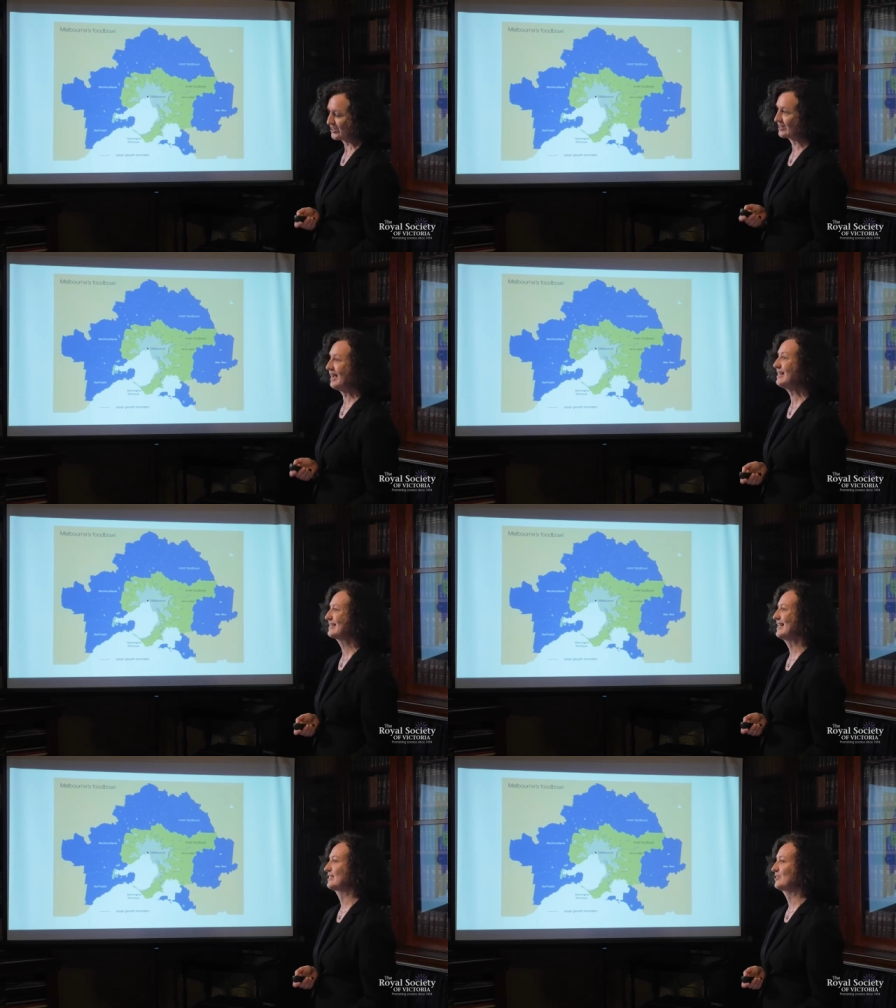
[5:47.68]
is an
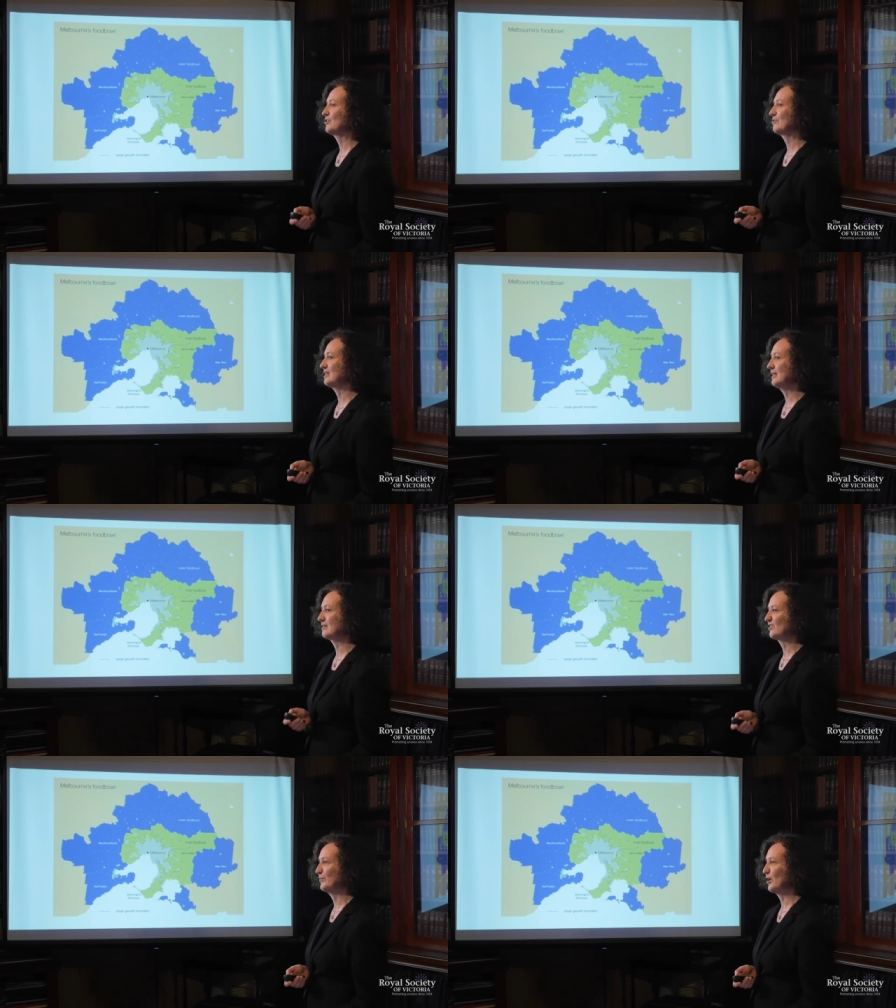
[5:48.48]
asset to the
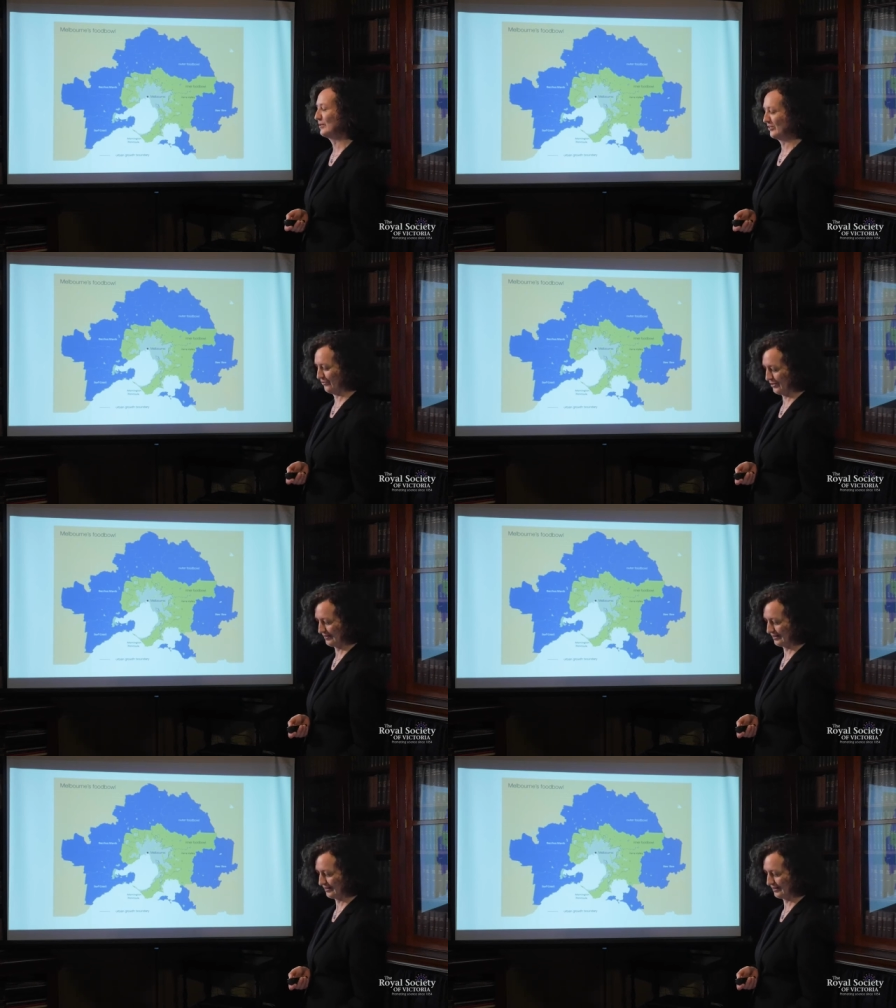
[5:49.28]
resilience of Melbourne's food